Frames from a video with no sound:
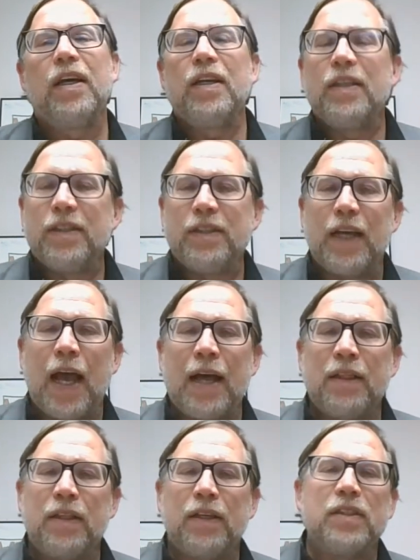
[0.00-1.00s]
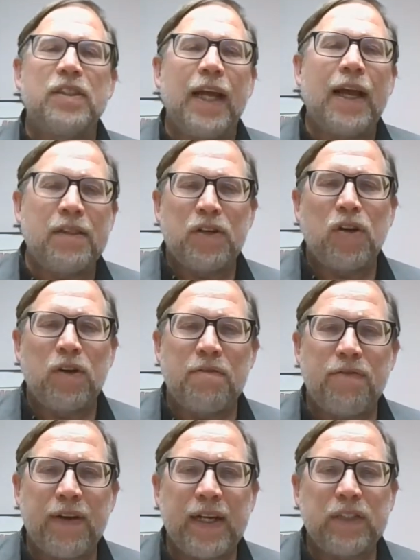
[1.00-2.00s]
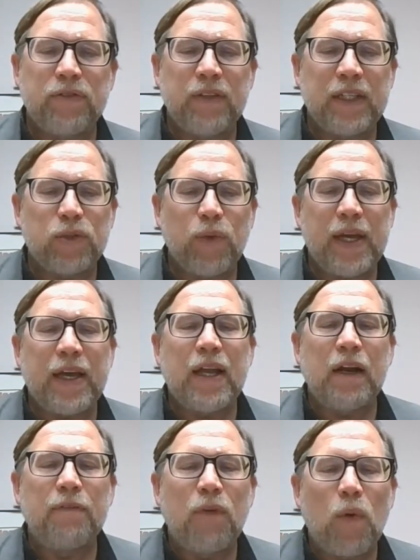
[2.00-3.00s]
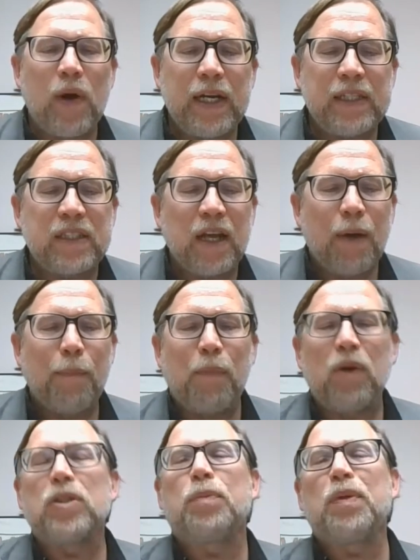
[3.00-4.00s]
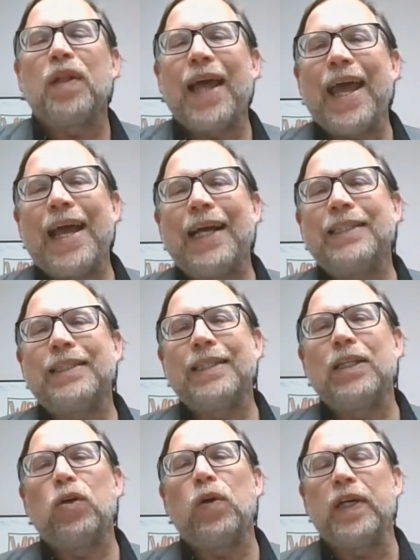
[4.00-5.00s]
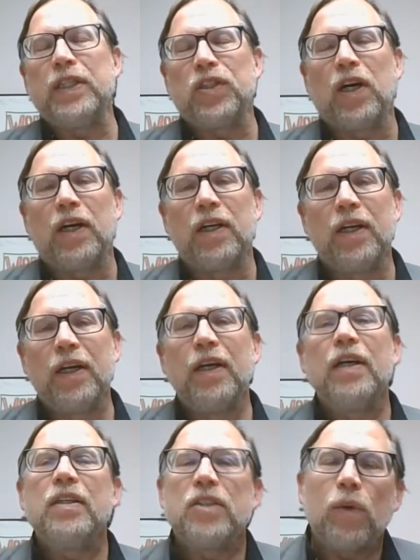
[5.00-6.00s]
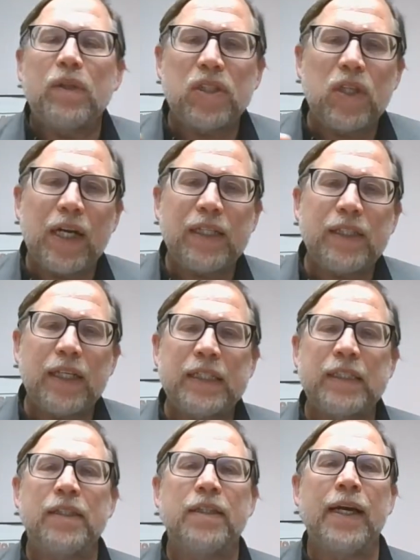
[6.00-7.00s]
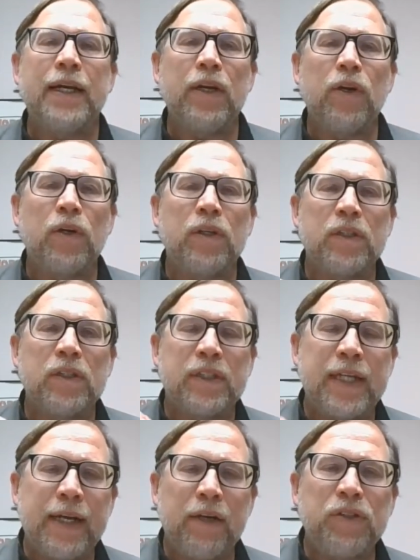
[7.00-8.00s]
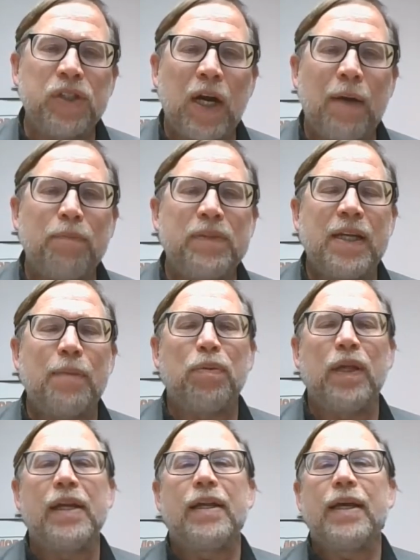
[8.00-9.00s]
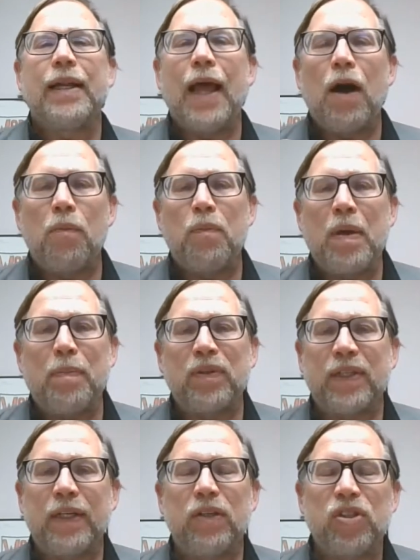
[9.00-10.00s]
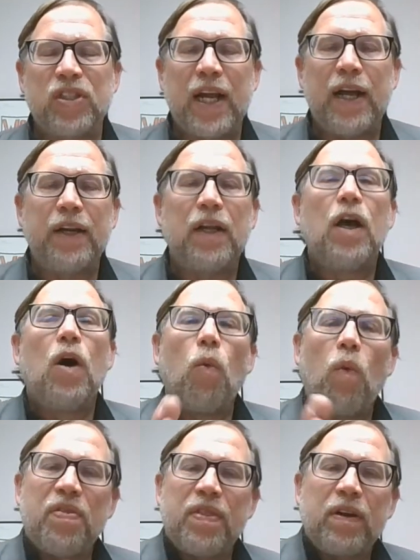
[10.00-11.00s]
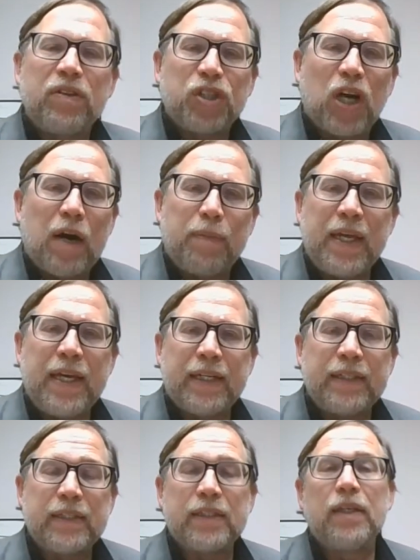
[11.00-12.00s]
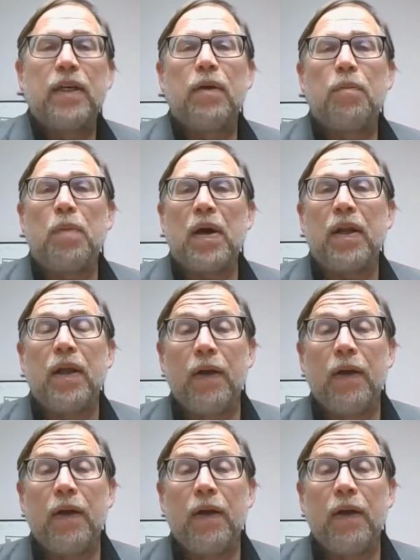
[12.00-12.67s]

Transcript: She had the turn of phrase for this week: it avoids multiple hands in the cookie jar. So it's not just that your standard job template can help people to understand what their job is, but